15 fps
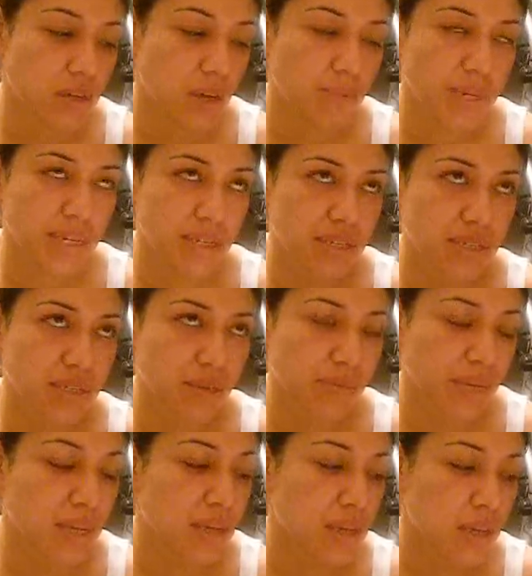I mean, it doesn't say
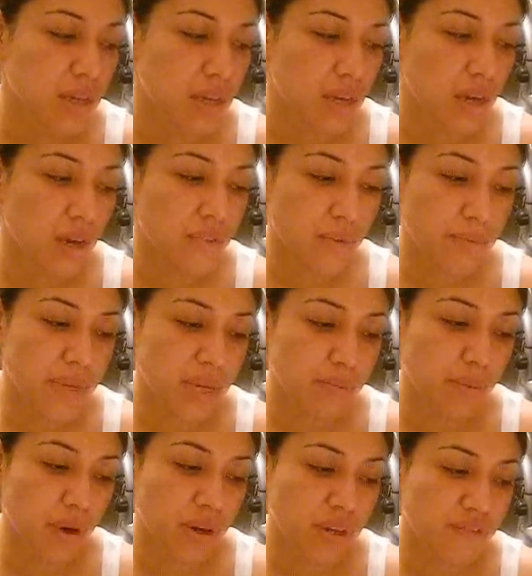meat. On the
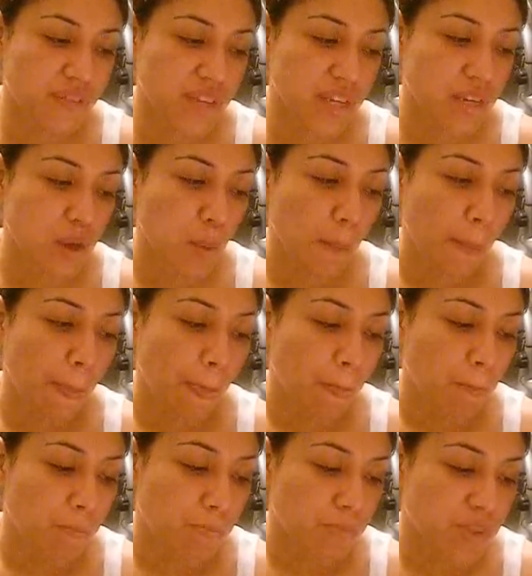meat part of it,
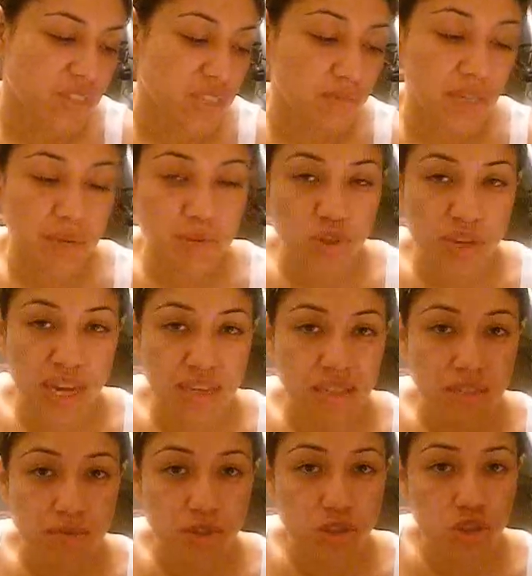sometimes you
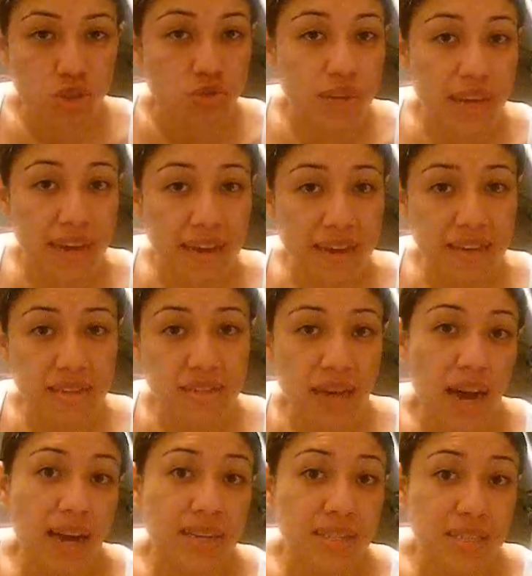can substitute eggs.
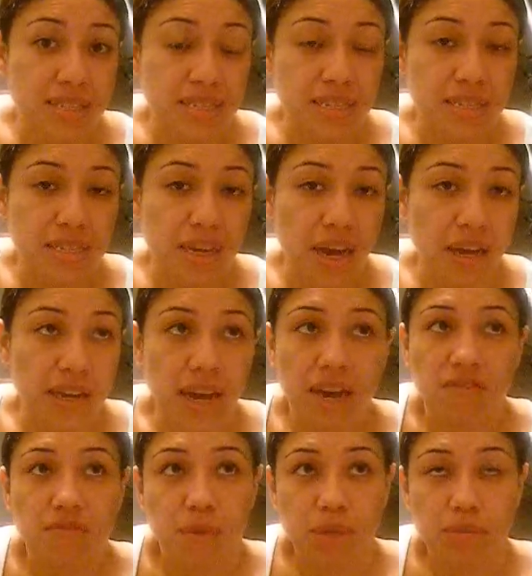I did. I'd
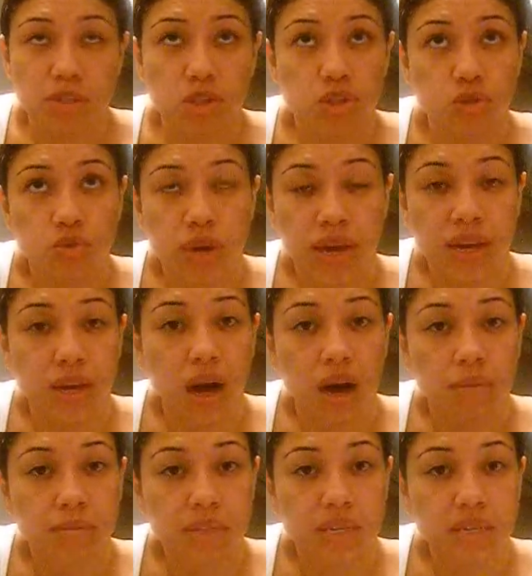have maybe 2 egg
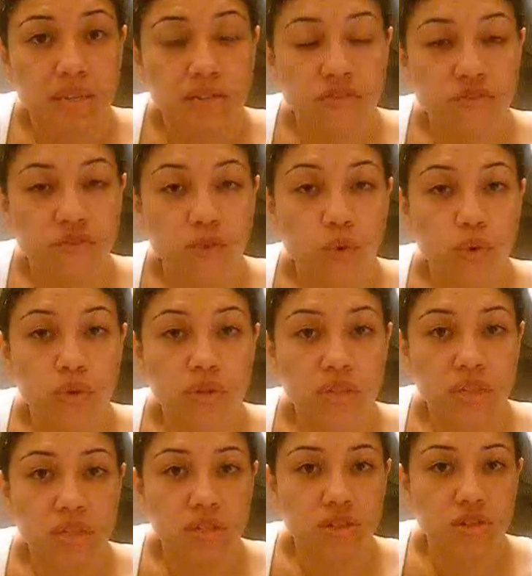omelet for
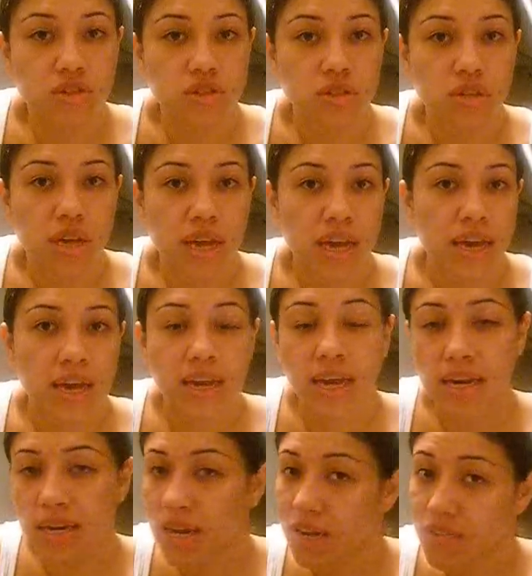dinner, and
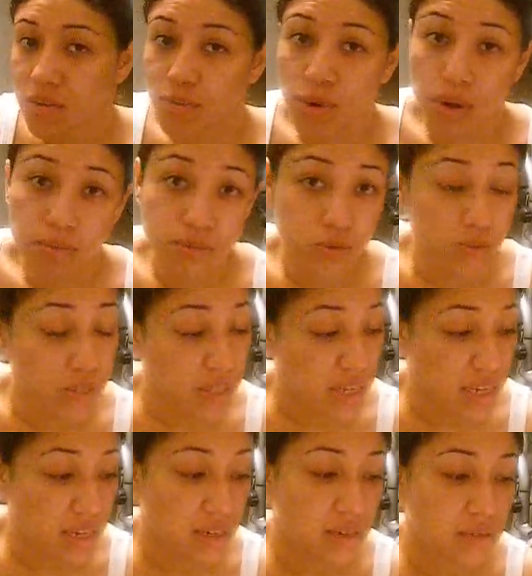I didn't have any problems with
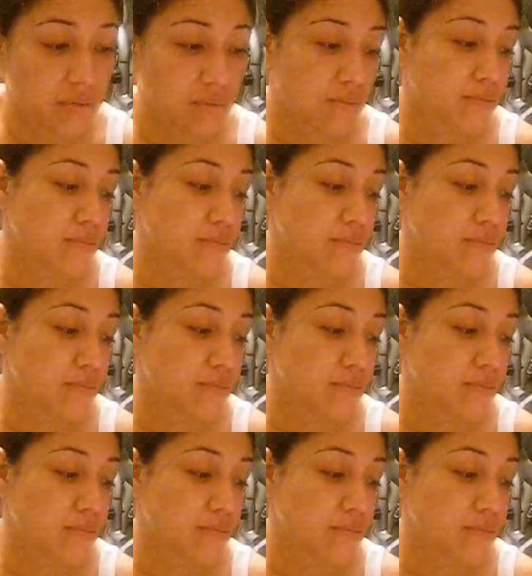it.